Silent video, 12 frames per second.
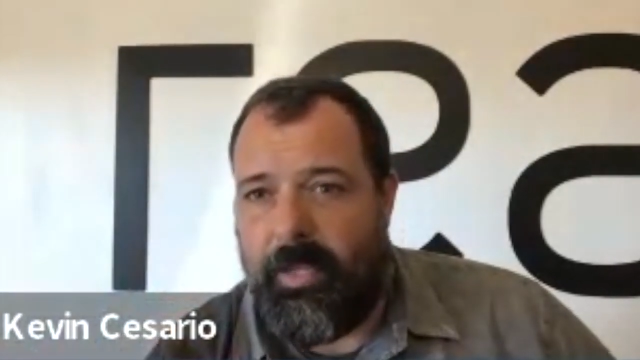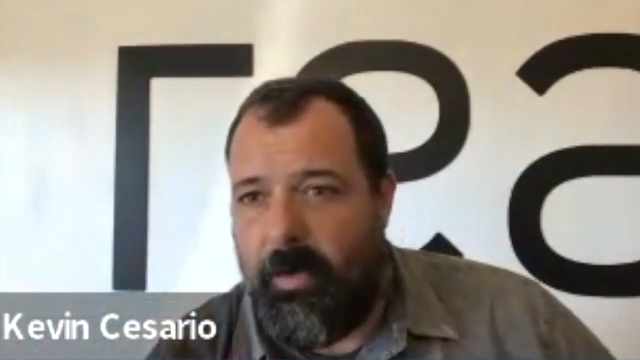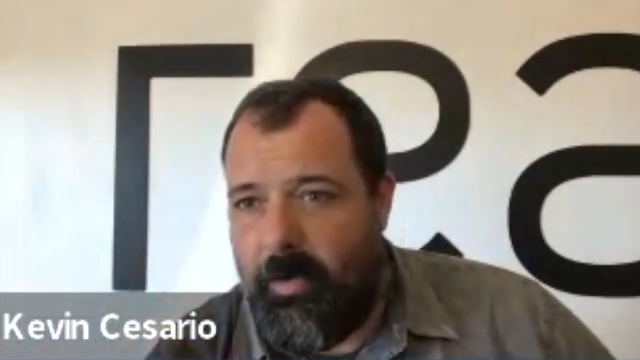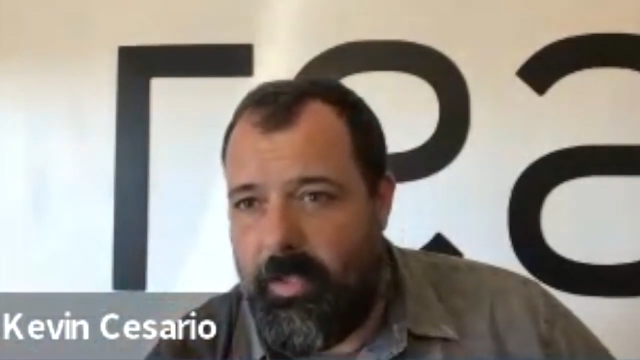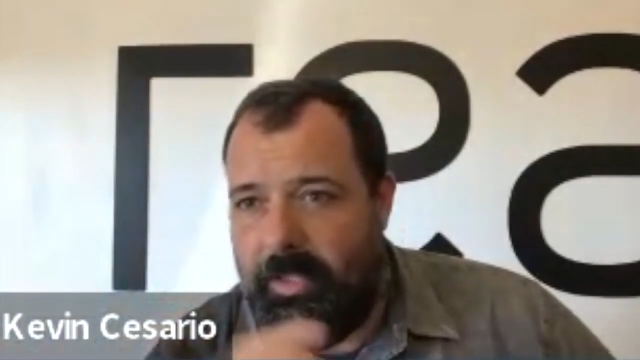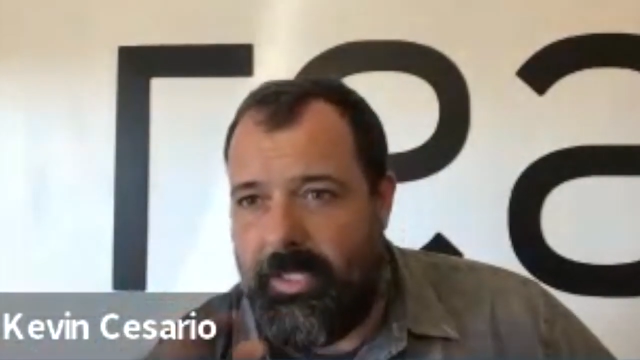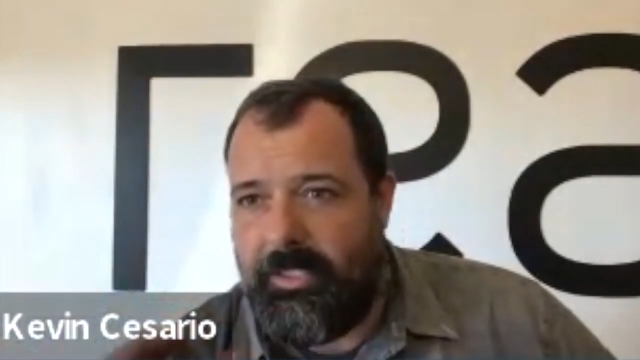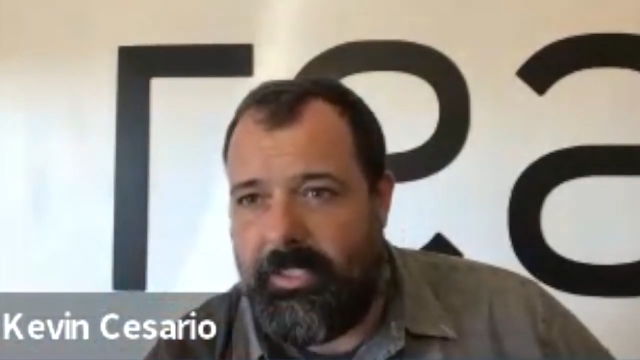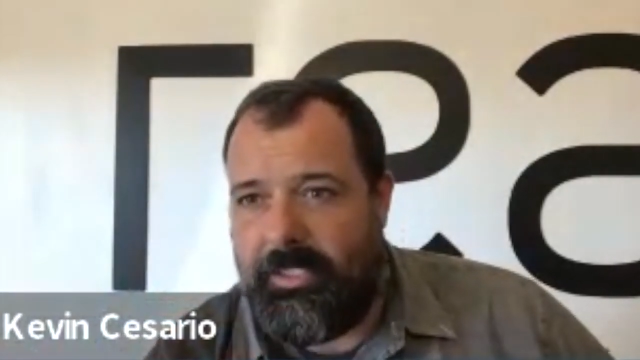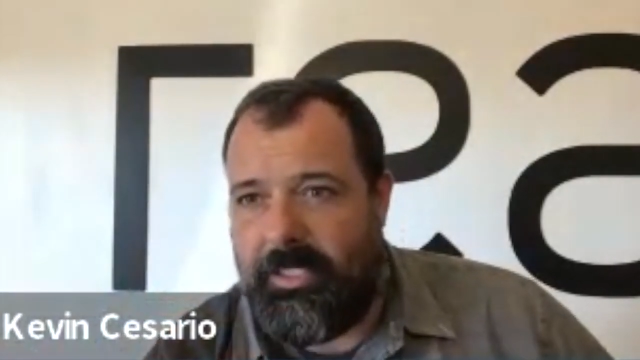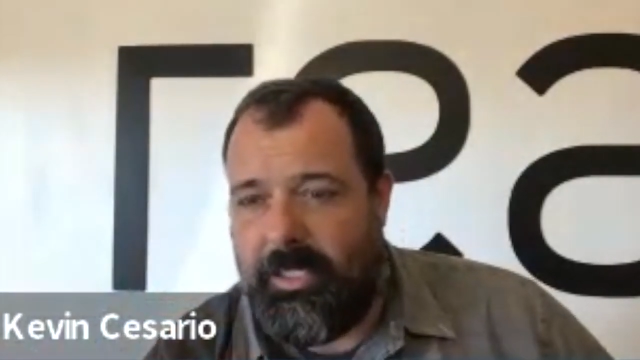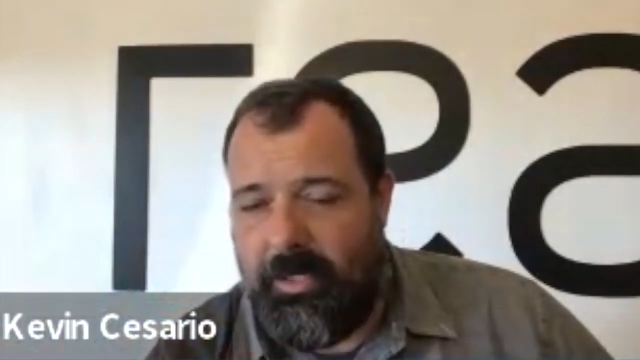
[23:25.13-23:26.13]
I want that to
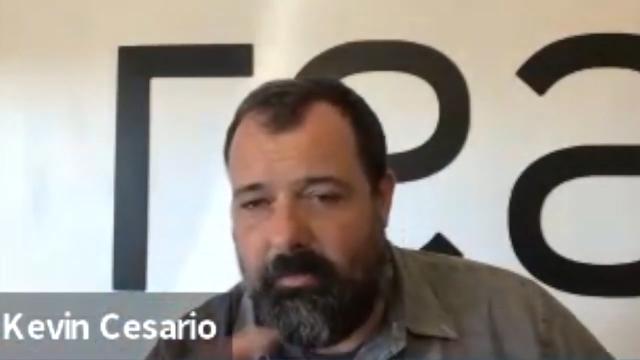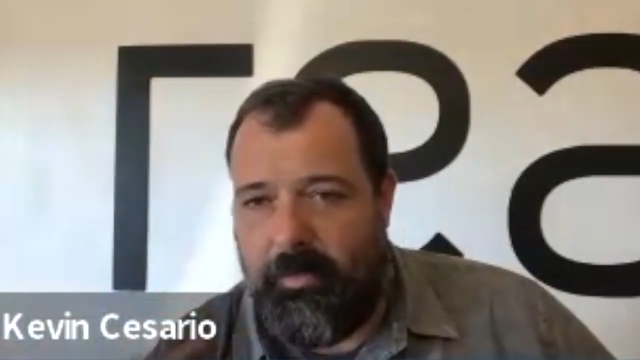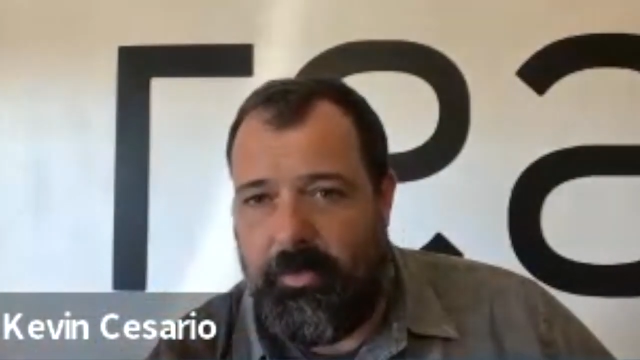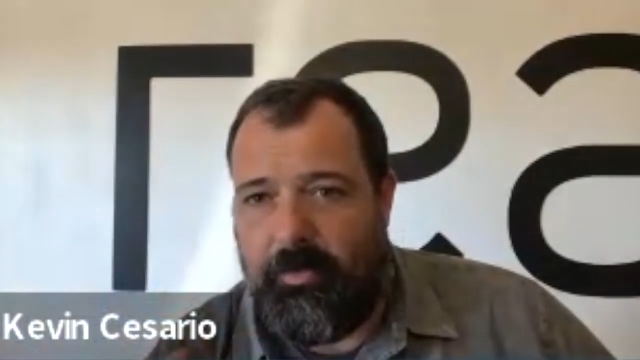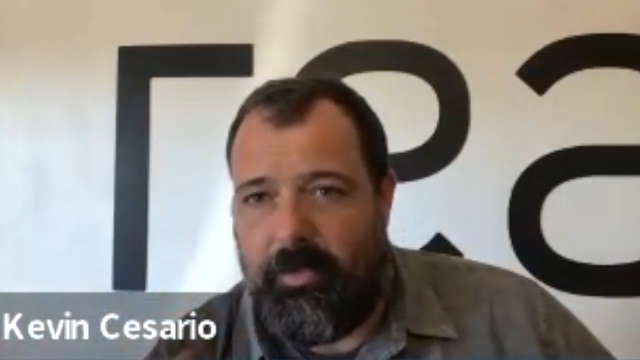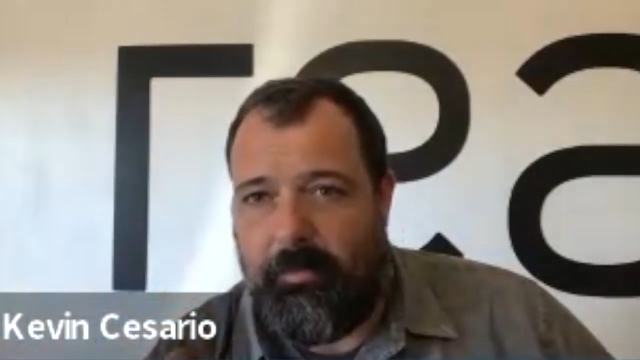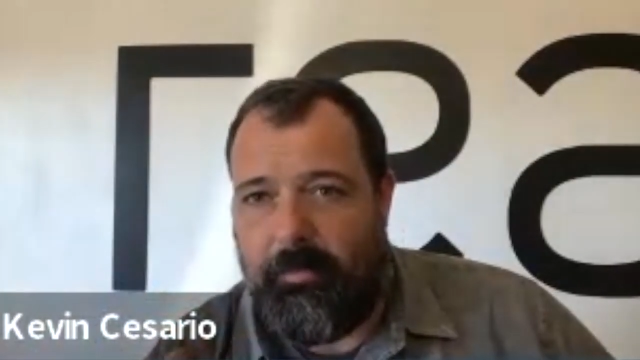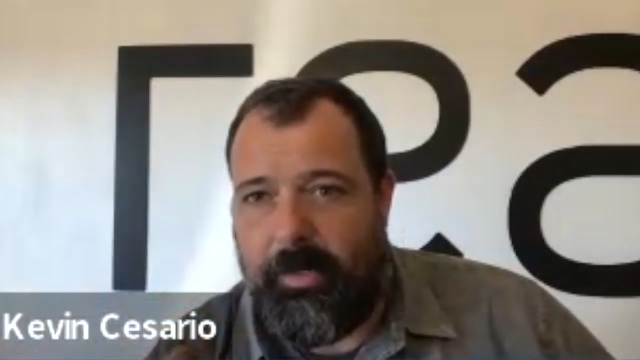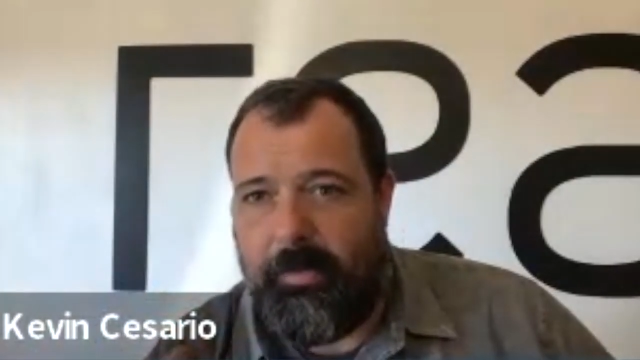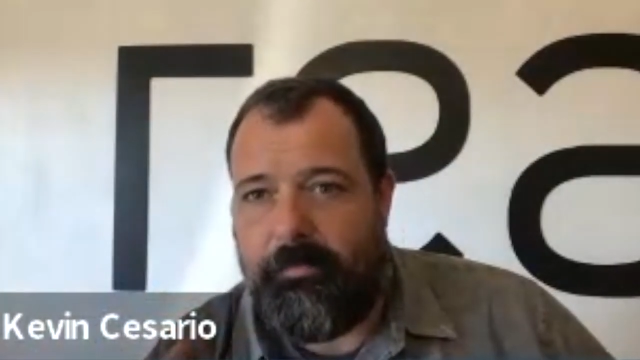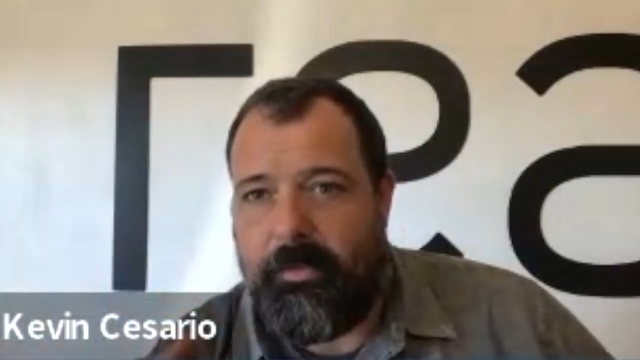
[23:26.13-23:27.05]
sink in with you a little bit.